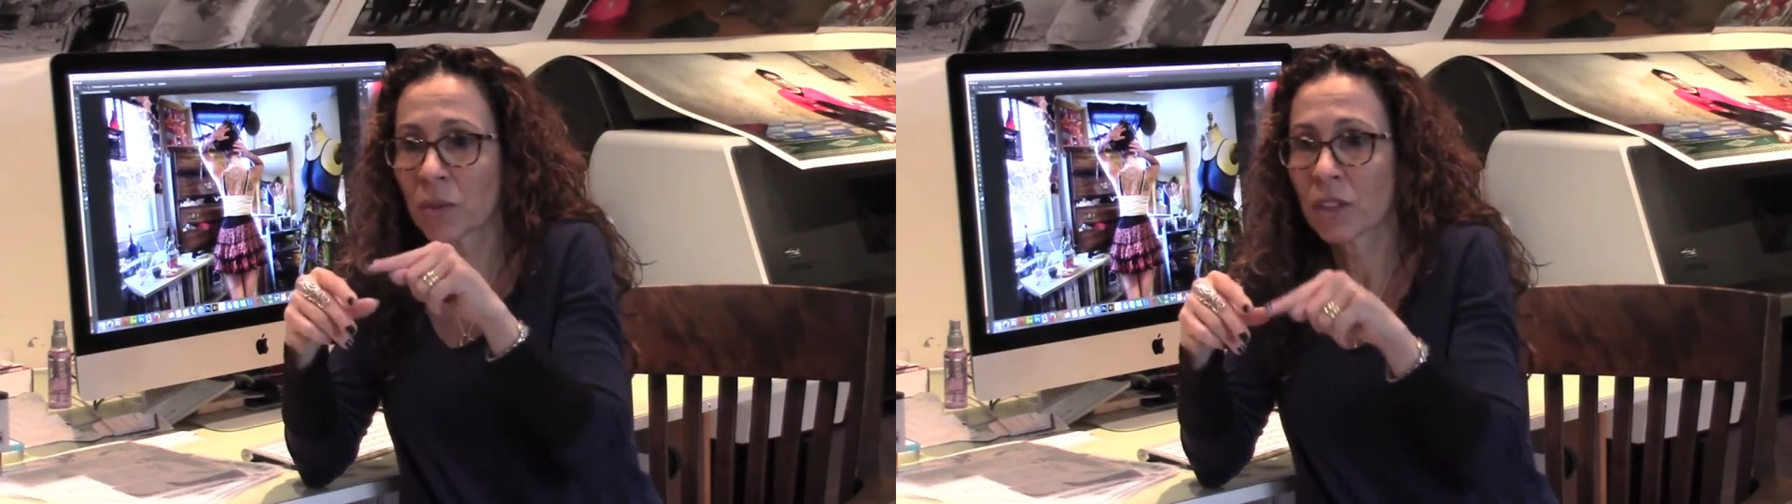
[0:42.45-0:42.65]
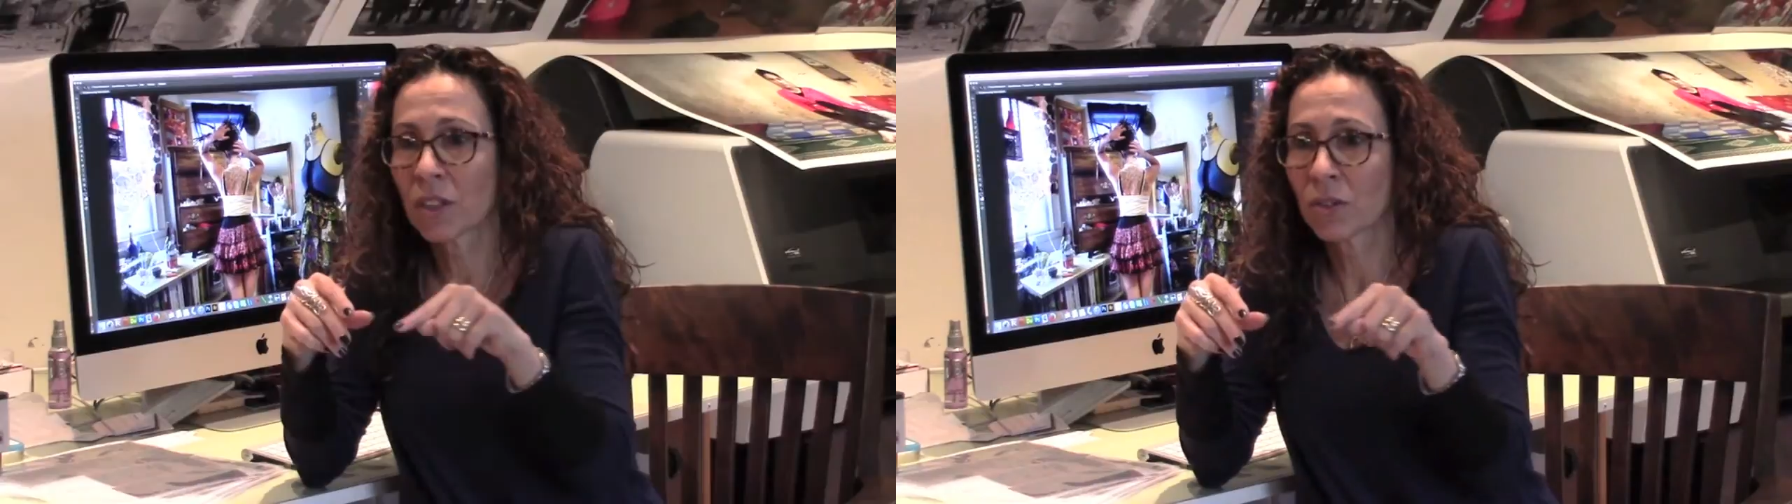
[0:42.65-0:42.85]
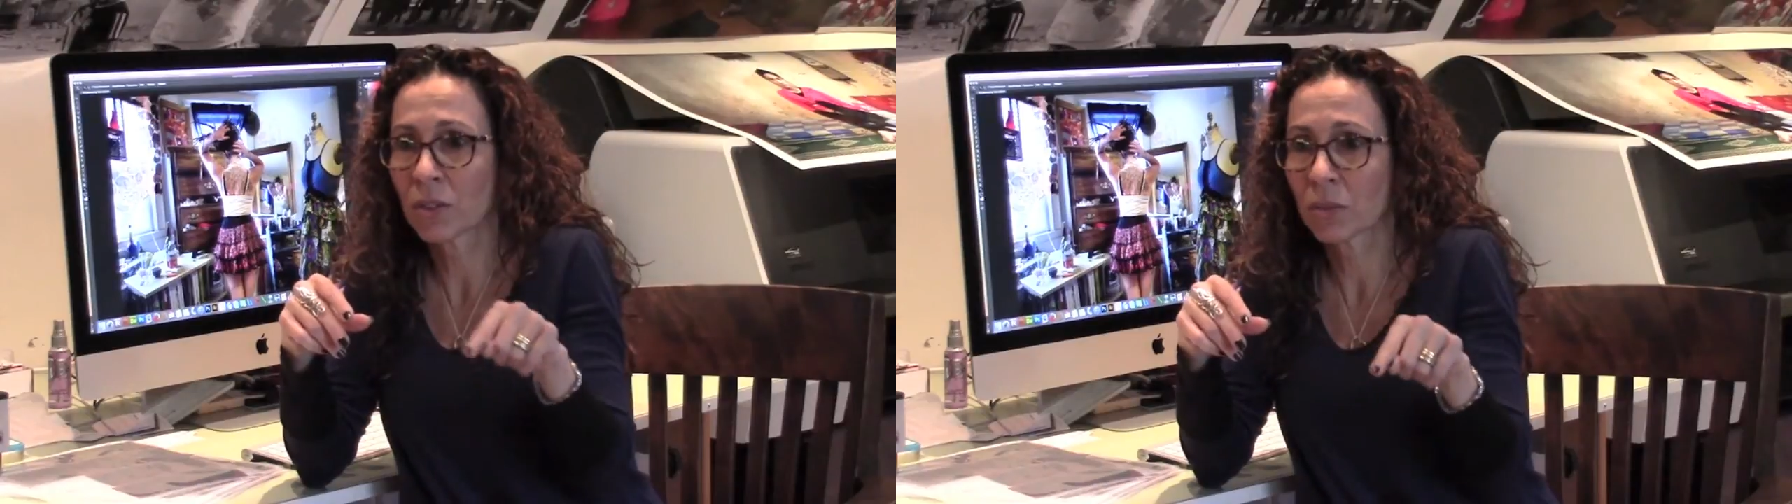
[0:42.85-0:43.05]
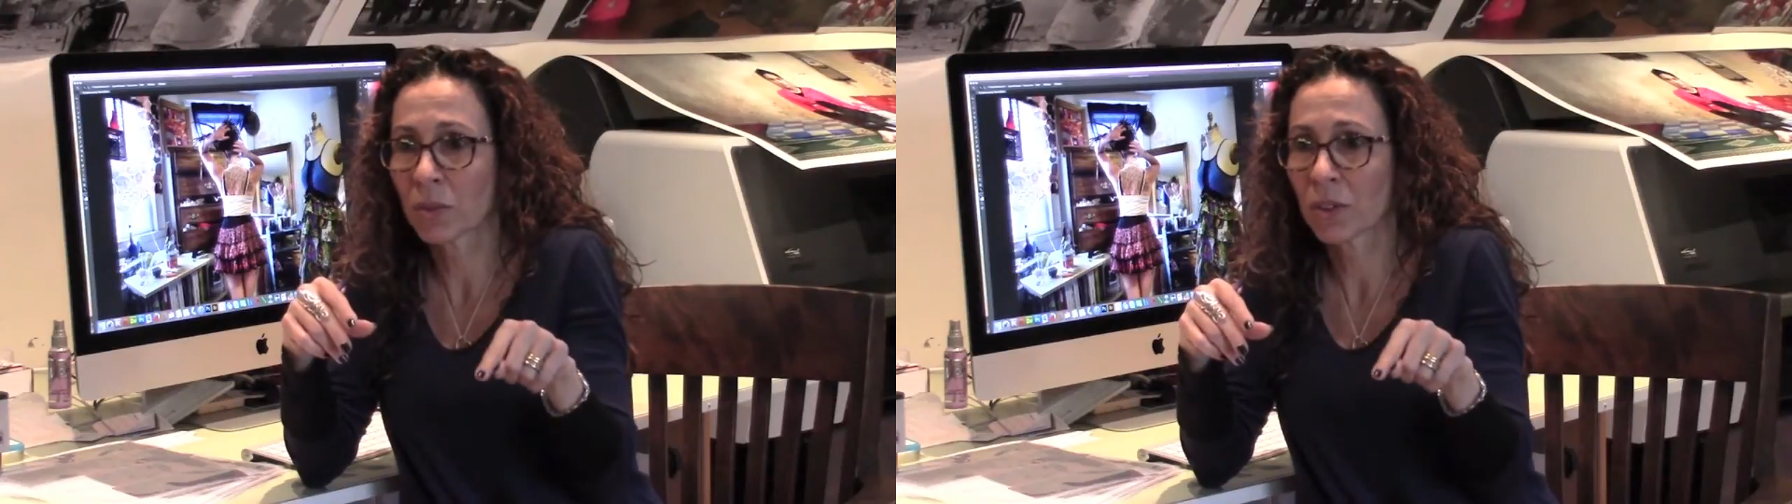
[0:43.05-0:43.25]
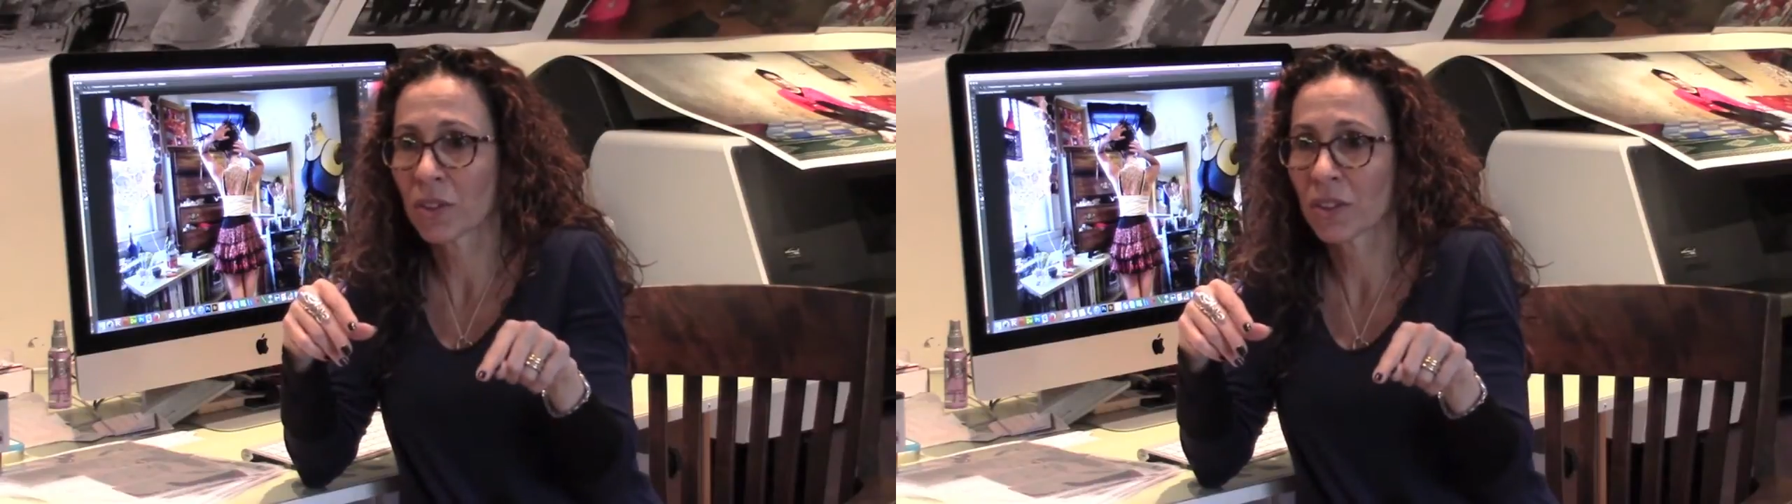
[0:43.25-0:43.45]
we got to the
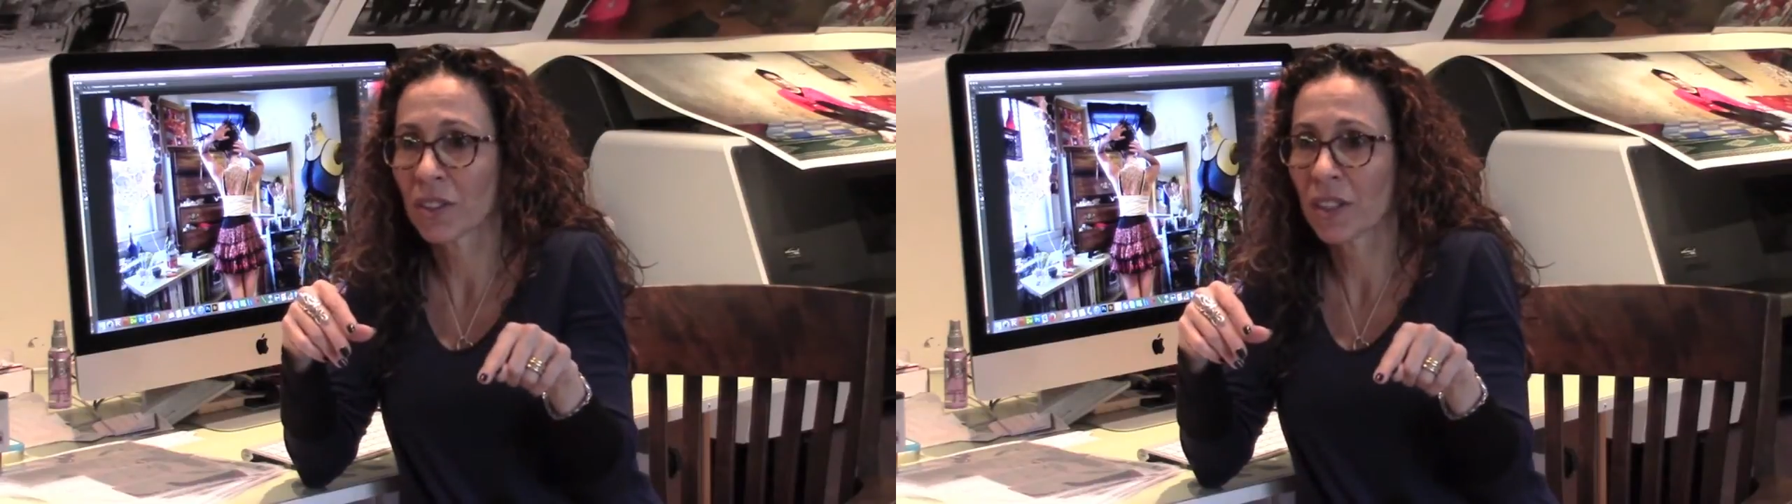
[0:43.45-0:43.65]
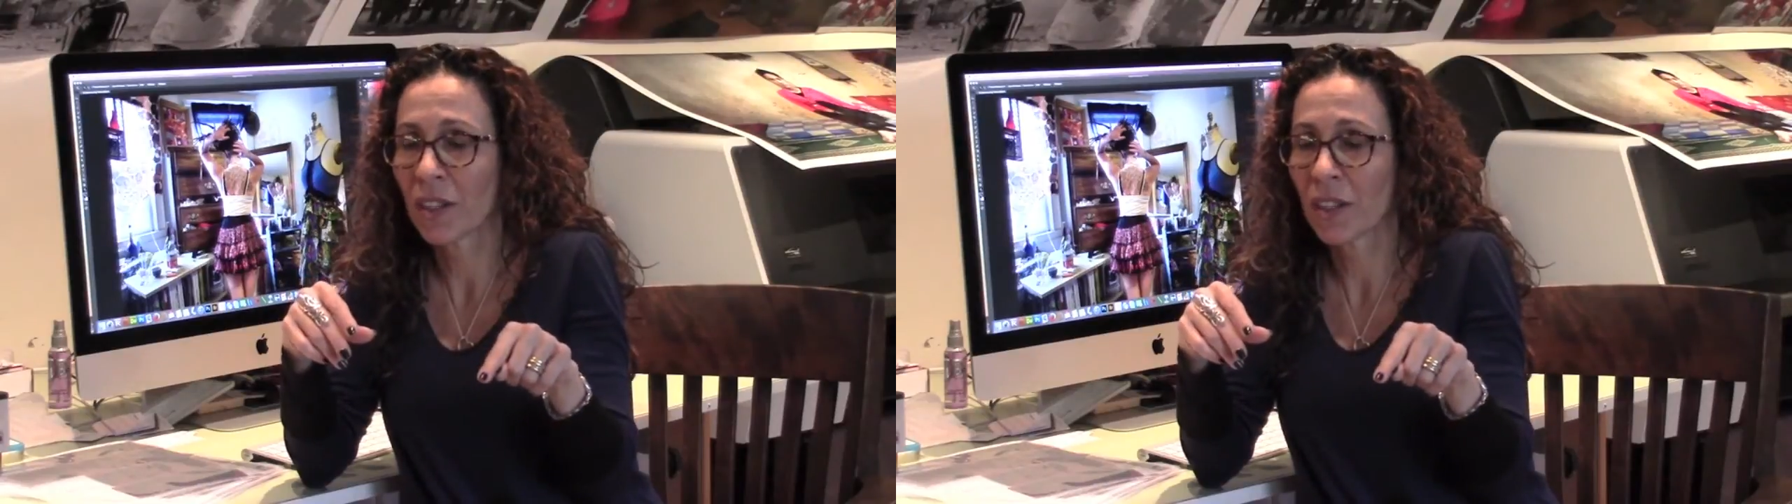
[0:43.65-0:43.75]
border,